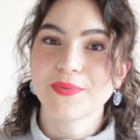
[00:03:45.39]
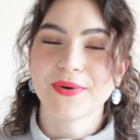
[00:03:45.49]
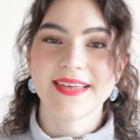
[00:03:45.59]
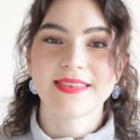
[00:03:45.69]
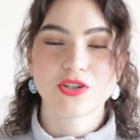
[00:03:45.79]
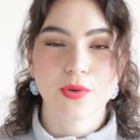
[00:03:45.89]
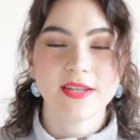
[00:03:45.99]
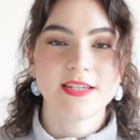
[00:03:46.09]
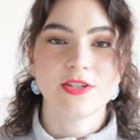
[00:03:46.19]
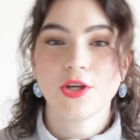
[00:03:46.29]
with a
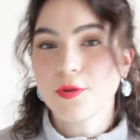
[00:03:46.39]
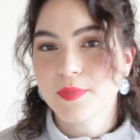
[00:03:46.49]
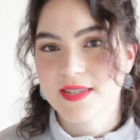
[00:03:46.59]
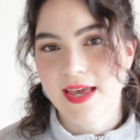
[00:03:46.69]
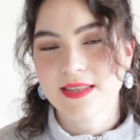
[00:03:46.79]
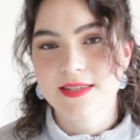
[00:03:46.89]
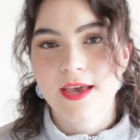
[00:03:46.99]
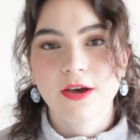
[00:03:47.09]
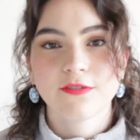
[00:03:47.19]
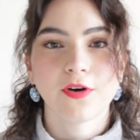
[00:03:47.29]
22%,
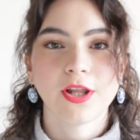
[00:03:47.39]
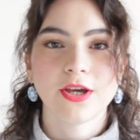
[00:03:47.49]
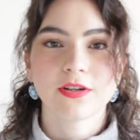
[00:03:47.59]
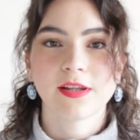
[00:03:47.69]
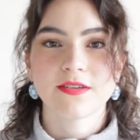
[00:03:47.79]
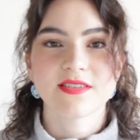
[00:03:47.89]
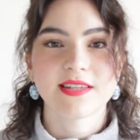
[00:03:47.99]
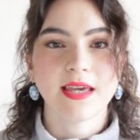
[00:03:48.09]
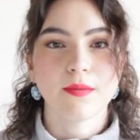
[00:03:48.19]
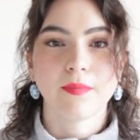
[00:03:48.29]
followed
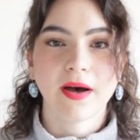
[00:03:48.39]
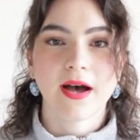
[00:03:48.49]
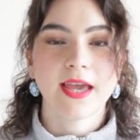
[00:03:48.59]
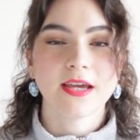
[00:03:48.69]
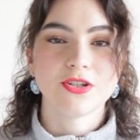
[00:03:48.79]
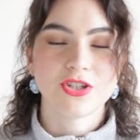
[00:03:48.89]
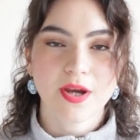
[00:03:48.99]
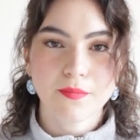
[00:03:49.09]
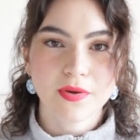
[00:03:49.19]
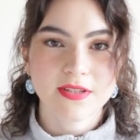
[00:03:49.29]
closely by
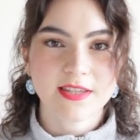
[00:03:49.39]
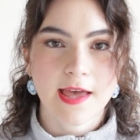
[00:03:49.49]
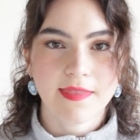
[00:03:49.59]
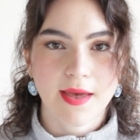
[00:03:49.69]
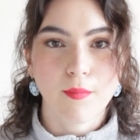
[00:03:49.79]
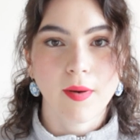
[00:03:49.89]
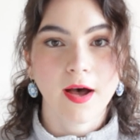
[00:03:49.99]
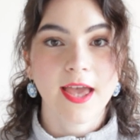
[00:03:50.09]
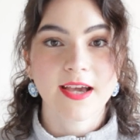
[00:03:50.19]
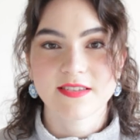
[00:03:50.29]
jumpers and then
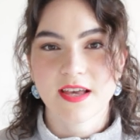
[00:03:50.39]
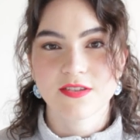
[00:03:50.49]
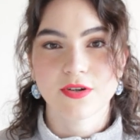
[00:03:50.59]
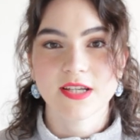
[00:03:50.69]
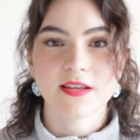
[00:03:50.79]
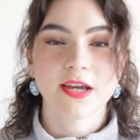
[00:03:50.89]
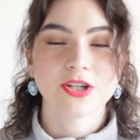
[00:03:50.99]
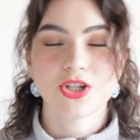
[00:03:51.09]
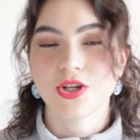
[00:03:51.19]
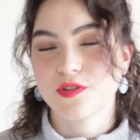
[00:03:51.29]
by accessories like
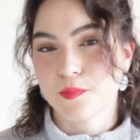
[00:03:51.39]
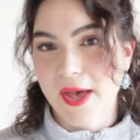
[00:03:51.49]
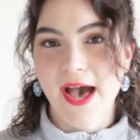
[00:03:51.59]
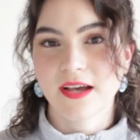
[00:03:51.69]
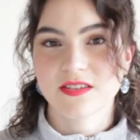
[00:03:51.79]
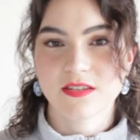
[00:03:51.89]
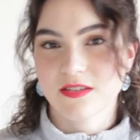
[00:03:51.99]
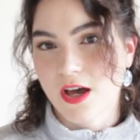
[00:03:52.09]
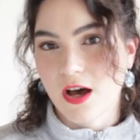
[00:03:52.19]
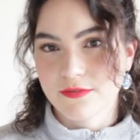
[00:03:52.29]
shoes, bags,
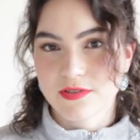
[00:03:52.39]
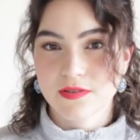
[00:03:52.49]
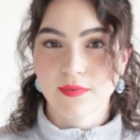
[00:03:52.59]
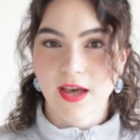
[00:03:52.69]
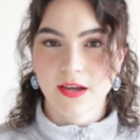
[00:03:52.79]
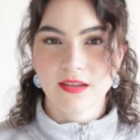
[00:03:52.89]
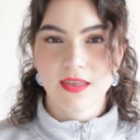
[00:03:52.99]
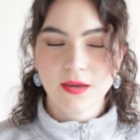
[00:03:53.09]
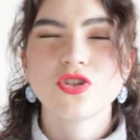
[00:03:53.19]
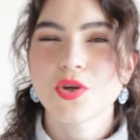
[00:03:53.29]
scarves, that kind of
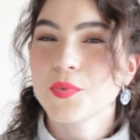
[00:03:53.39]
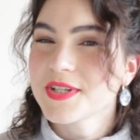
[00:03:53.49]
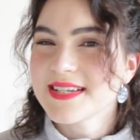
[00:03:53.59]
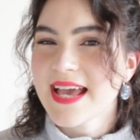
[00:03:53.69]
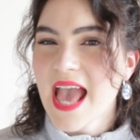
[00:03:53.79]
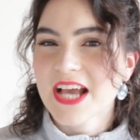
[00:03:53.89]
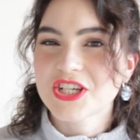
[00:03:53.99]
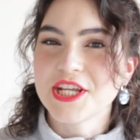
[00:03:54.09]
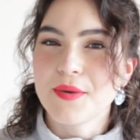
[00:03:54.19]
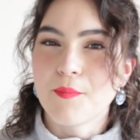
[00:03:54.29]
thing. So what did I
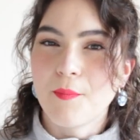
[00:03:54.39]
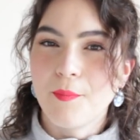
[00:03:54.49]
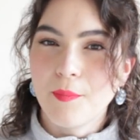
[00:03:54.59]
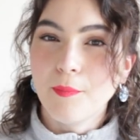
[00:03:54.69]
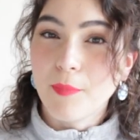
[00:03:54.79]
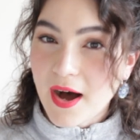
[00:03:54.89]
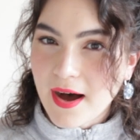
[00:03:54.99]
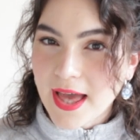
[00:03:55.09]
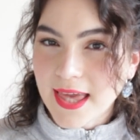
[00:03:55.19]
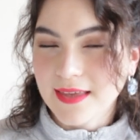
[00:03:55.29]
actually
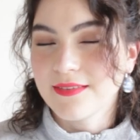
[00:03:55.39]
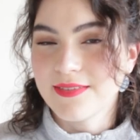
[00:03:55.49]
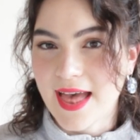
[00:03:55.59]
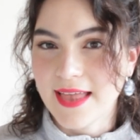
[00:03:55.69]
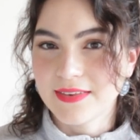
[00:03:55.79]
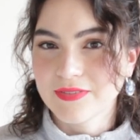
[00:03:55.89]
buy then?